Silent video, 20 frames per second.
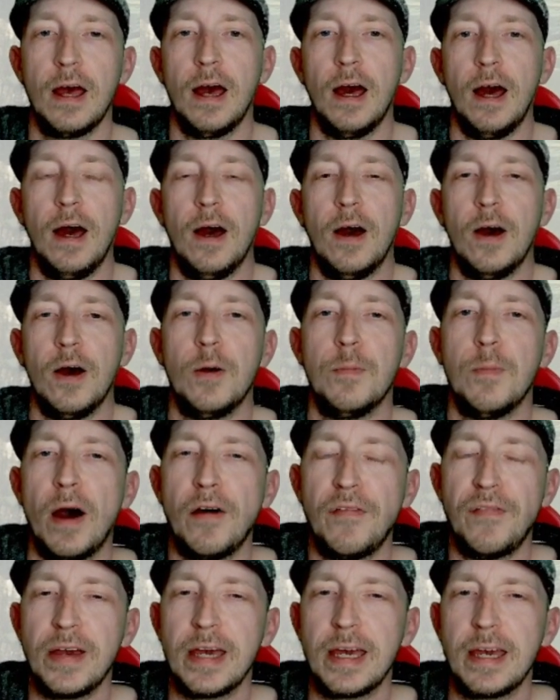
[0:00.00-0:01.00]
I
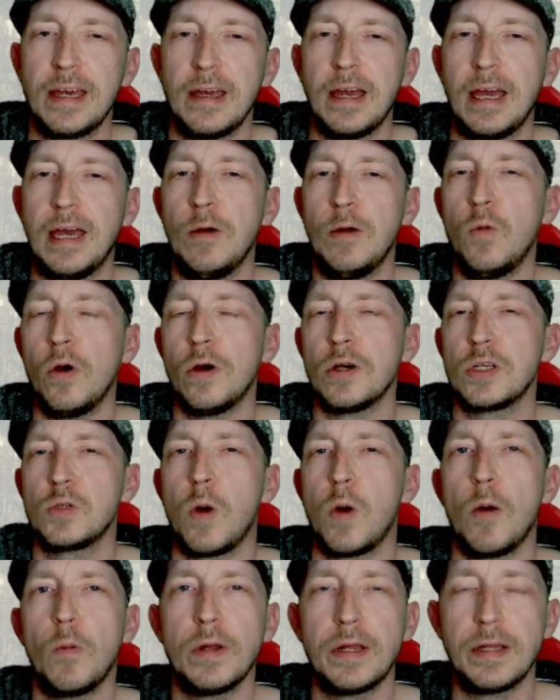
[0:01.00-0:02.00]
think he works
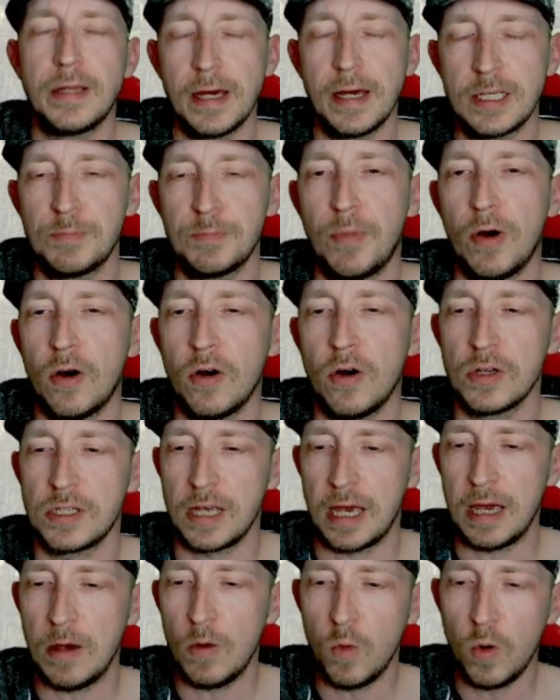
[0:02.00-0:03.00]
well with this boss.
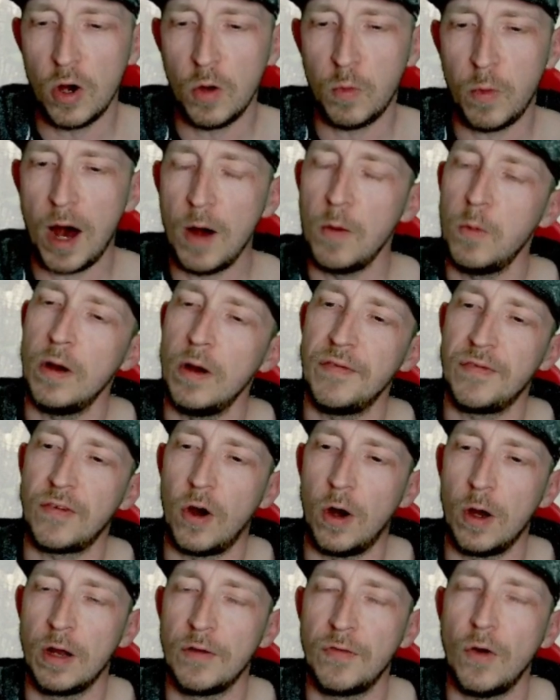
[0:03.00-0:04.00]
He'll work well with
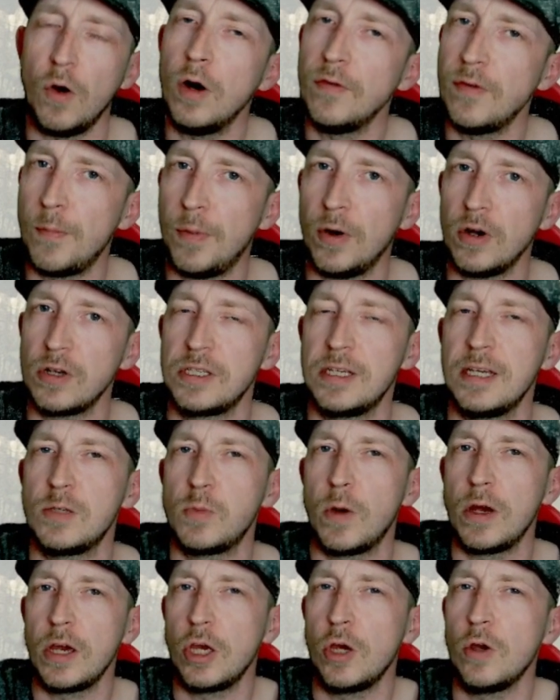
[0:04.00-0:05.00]
kind of other bosses
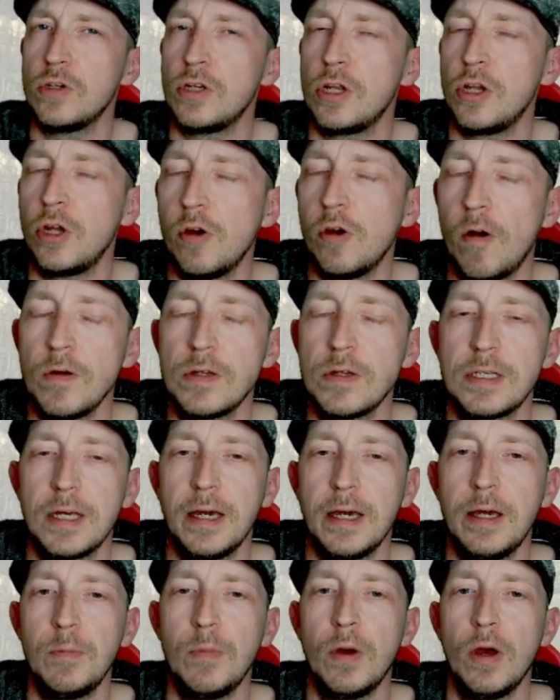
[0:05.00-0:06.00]
where you use a neuro
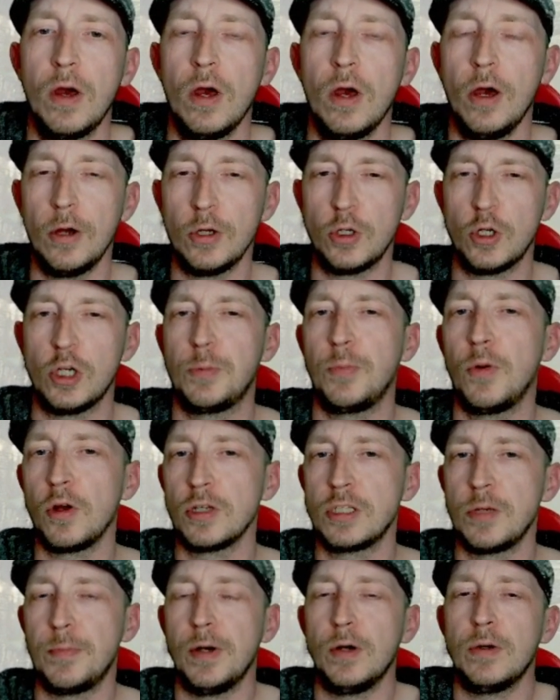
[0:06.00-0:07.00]
team, just purely
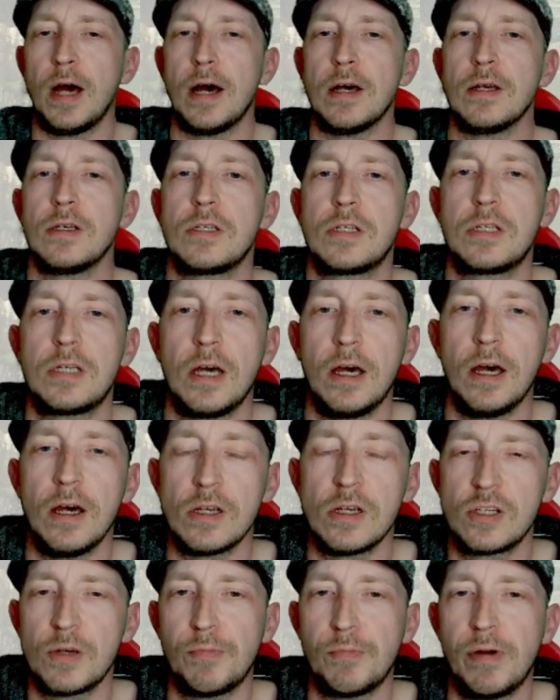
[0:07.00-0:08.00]
to build up to
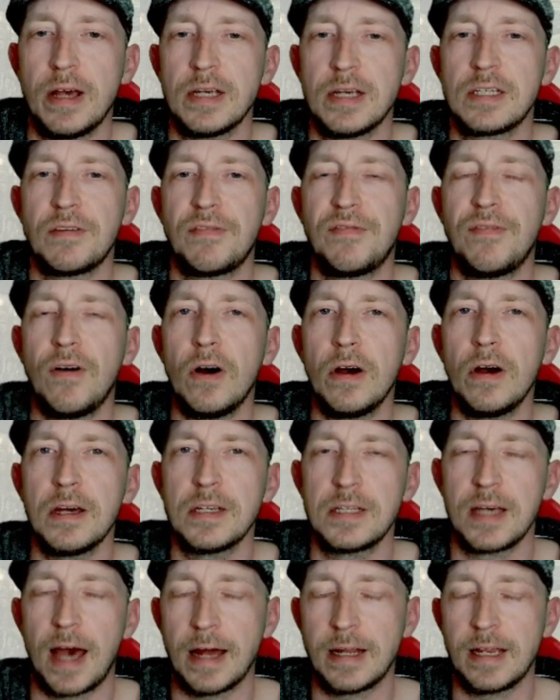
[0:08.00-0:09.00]
suppressed fire
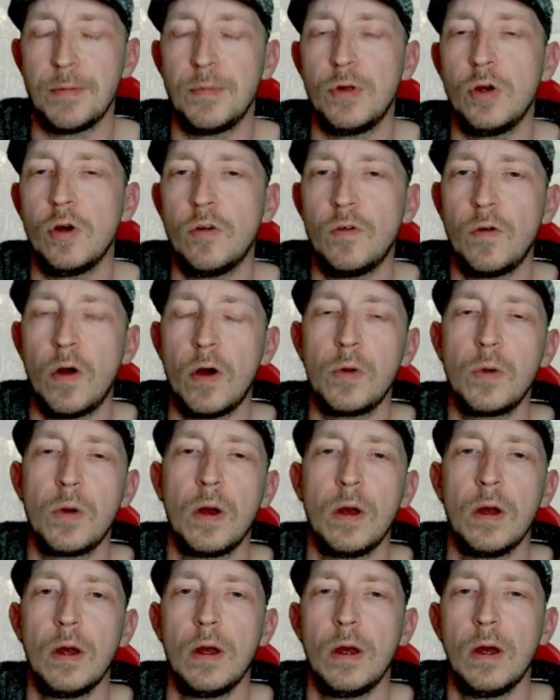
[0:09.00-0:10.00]
to add them neuro
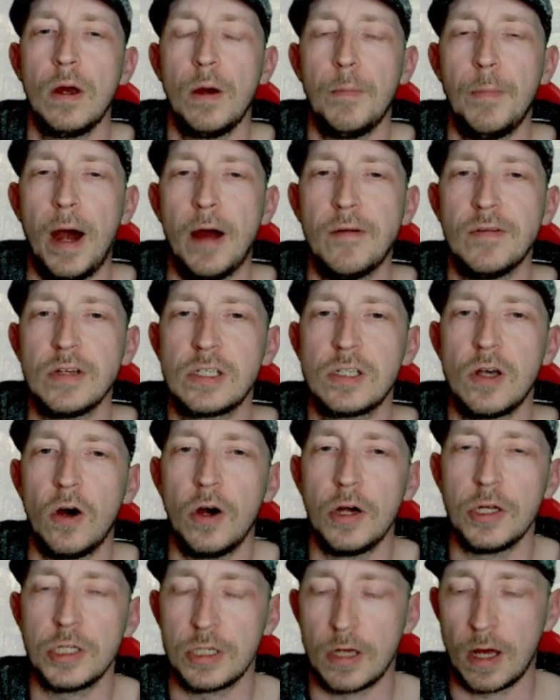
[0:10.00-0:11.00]

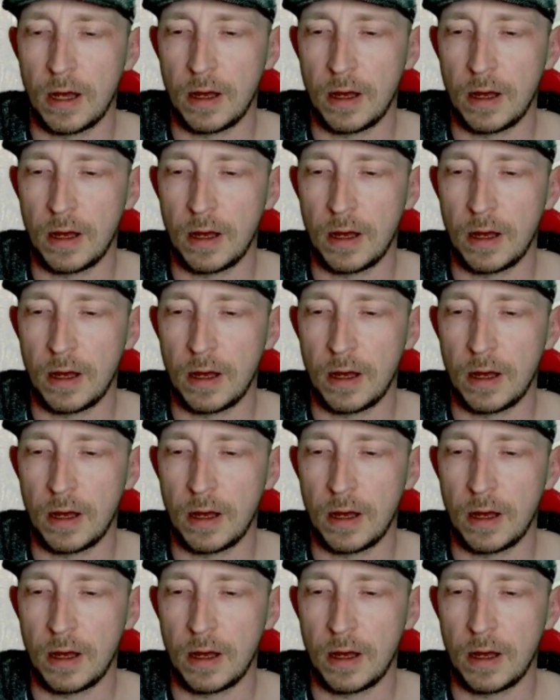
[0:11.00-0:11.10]
parasites.